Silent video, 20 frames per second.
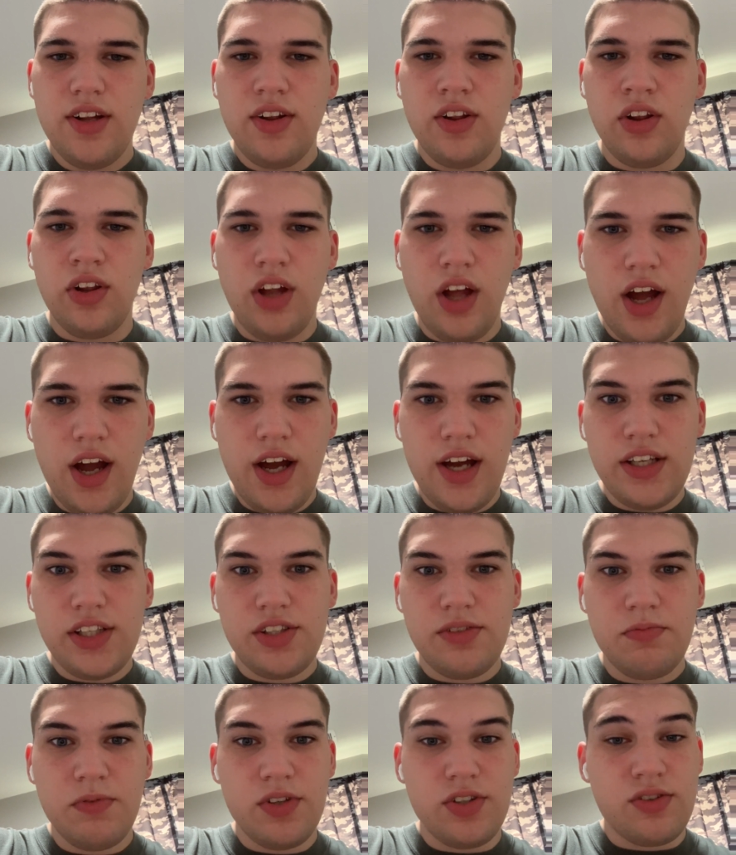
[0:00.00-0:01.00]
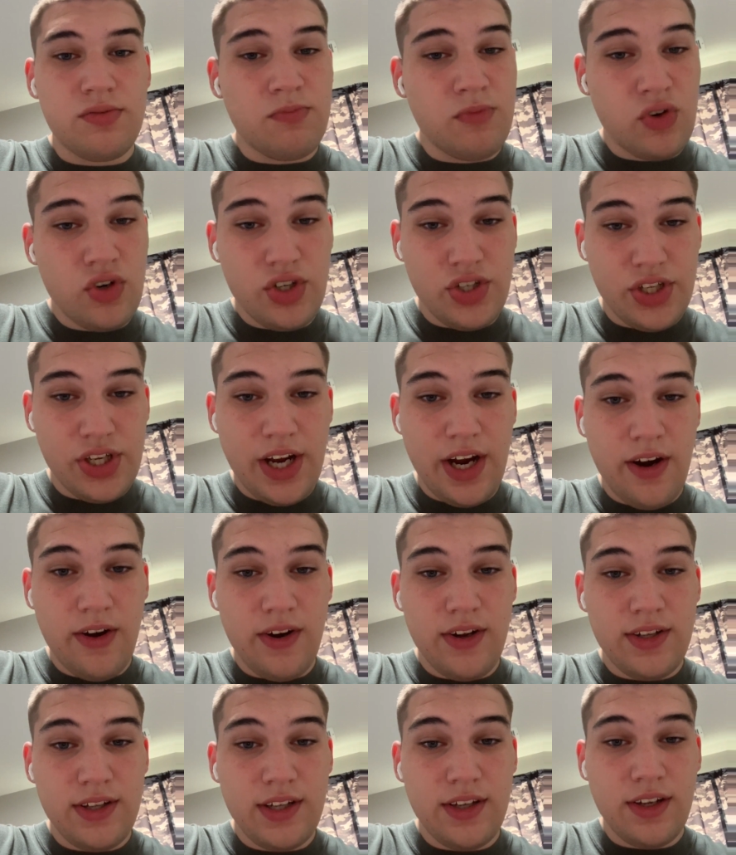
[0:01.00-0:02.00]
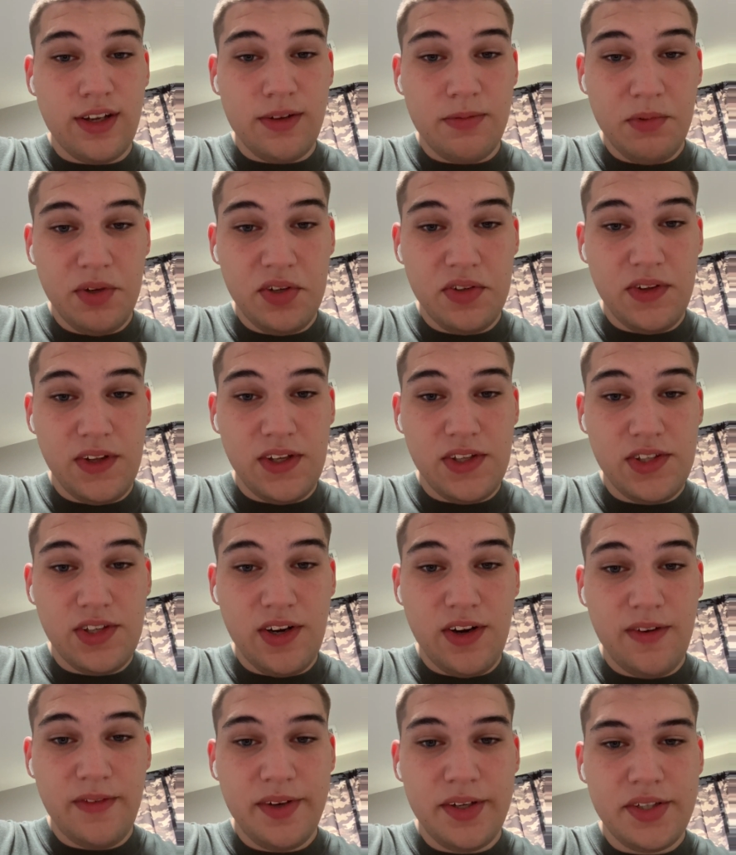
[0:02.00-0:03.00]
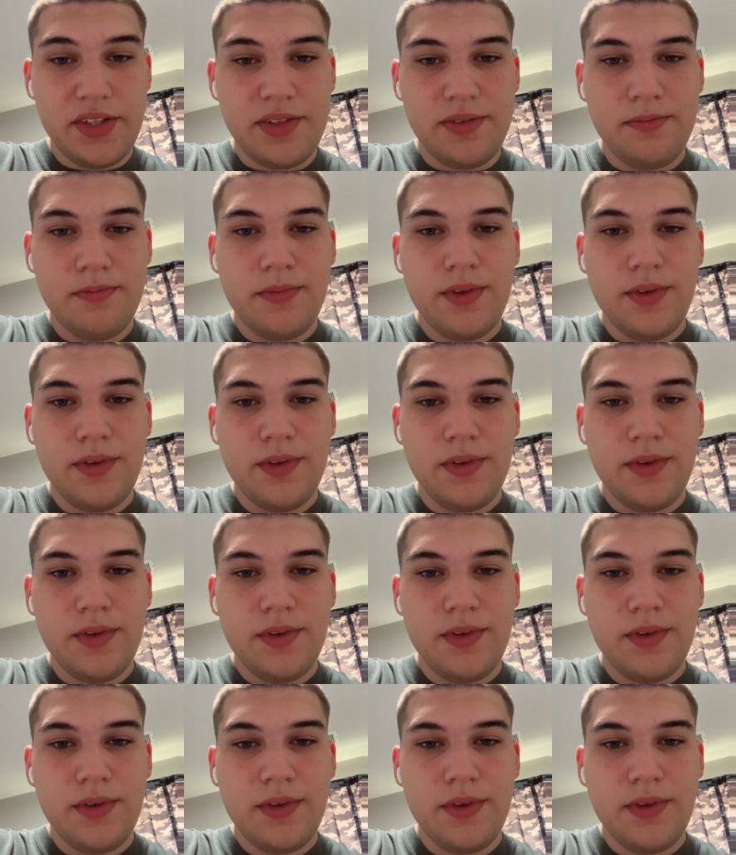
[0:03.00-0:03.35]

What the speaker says: Lost was more scary than Community Service,